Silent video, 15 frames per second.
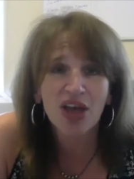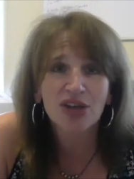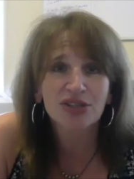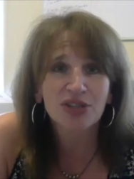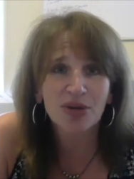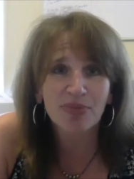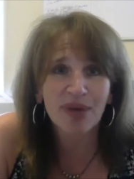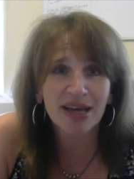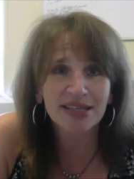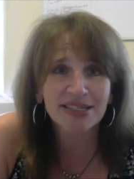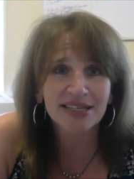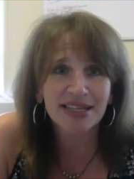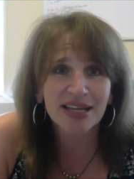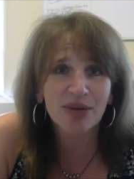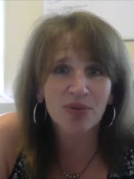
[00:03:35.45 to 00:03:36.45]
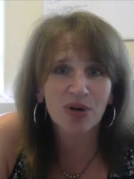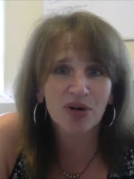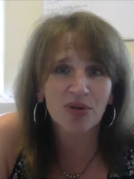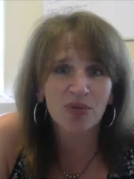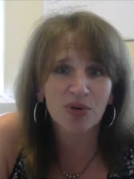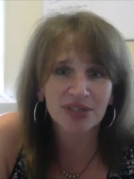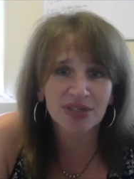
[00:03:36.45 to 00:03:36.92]
So basically,
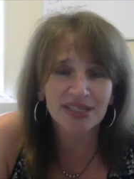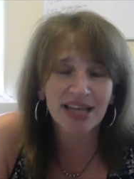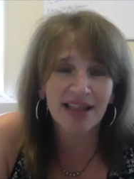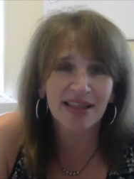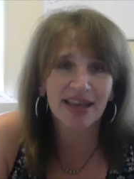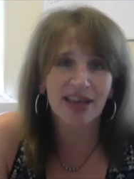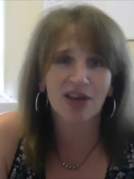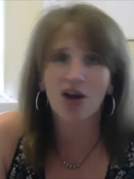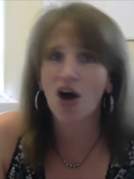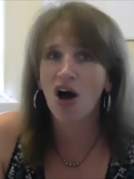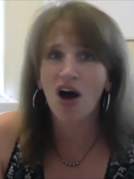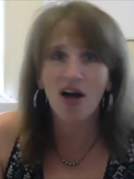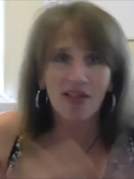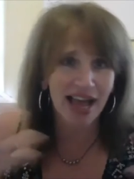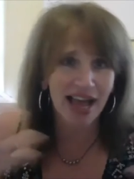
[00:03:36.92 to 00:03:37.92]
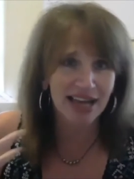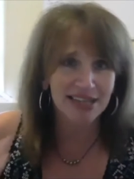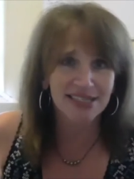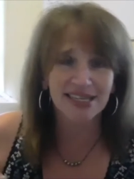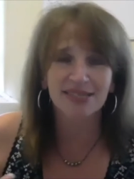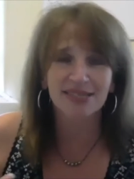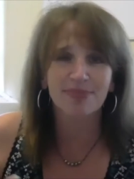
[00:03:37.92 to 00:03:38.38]
we're selling all
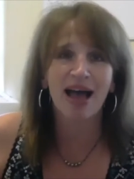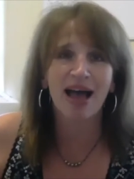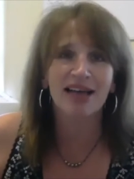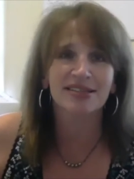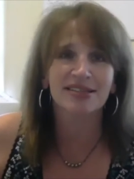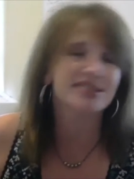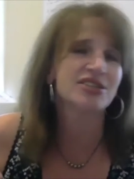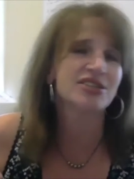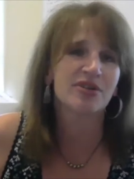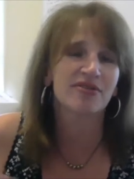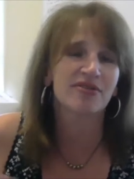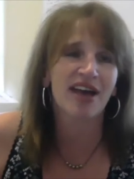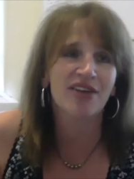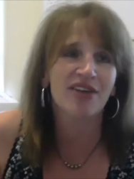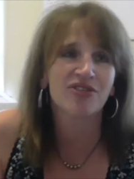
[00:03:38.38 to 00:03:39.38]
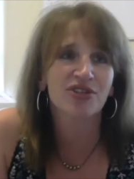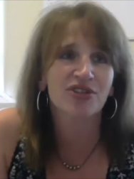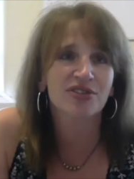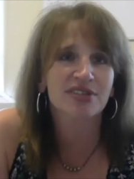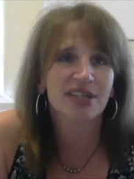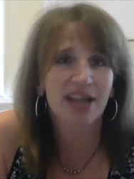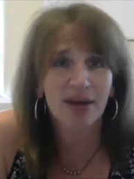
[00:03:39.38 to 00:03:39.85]
access passes to
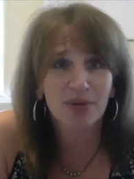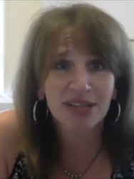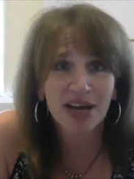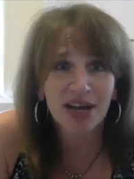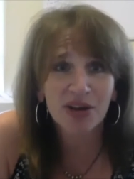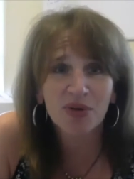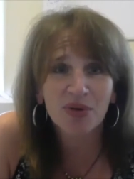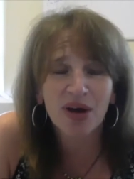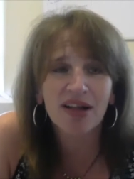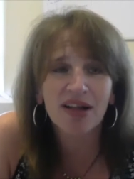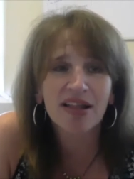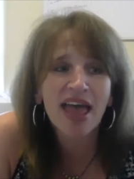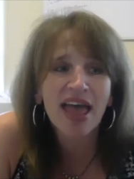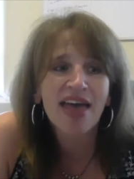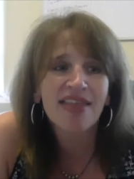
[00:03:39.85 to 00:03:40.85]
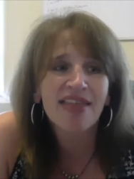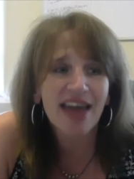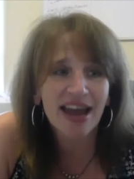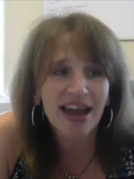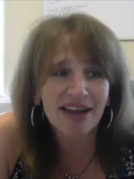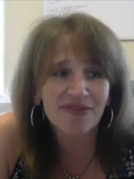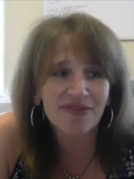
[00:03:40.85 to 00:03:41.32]
investors, and I will tell you all
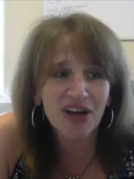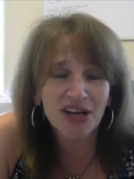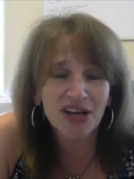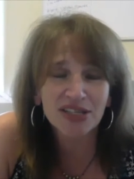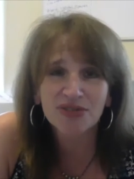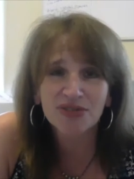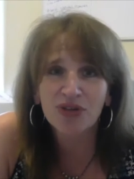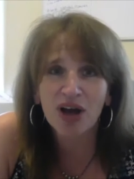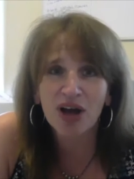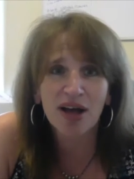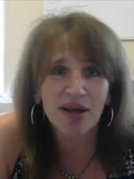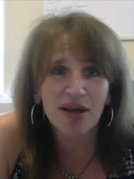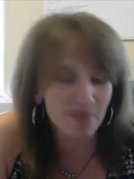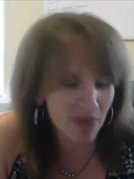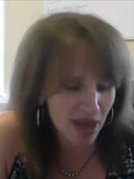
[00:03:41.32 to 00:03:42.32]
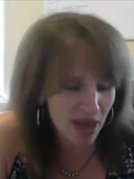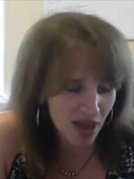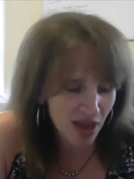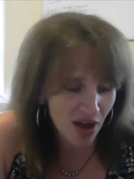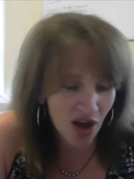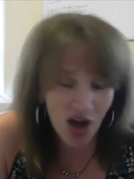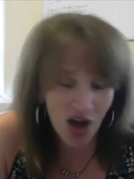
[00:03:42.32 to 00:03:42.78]
that funds from
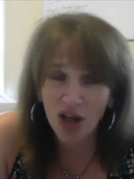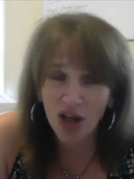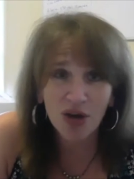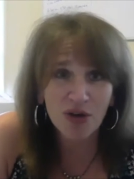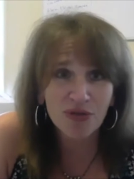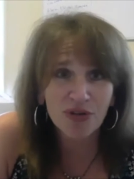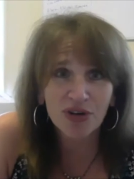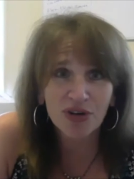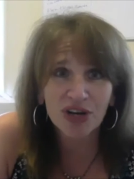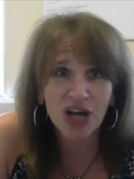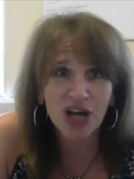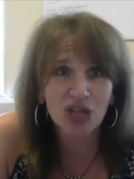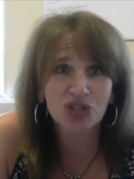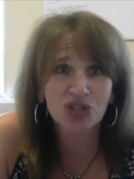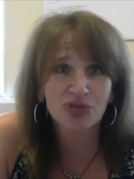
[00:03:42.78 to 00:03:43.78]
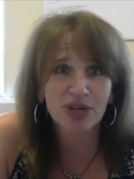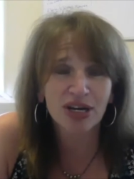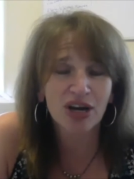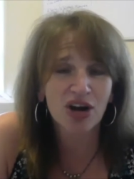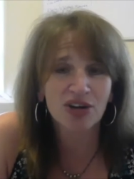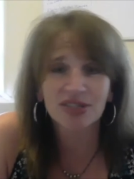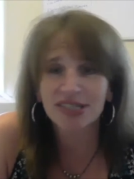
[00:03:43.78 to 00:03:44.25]
all over the
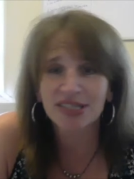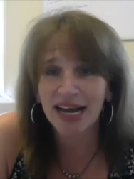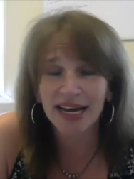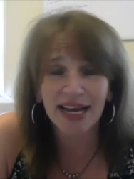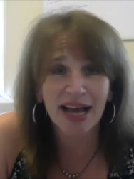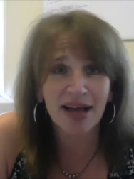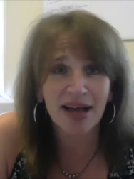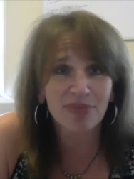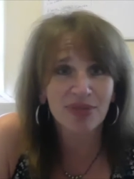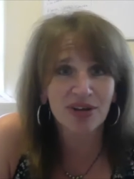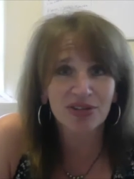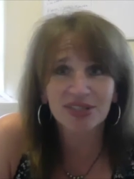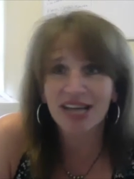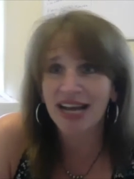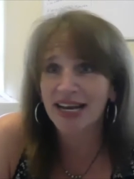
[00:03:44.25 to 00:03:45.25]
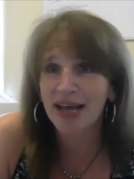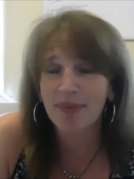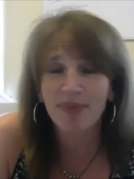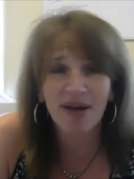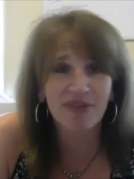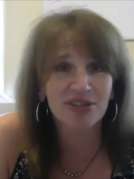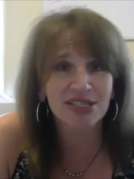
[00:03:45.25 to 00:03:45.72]
country are signing up. They're signing
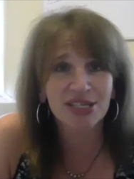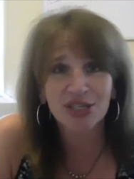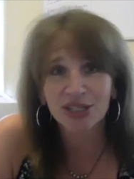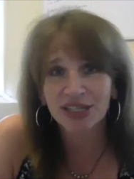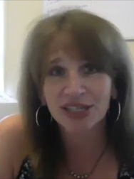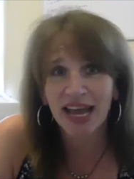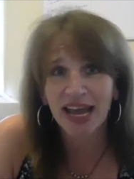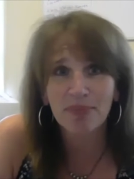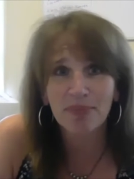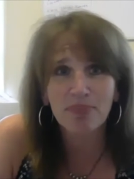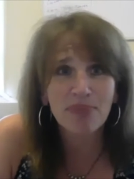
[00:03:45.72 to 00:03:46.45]
up every single day.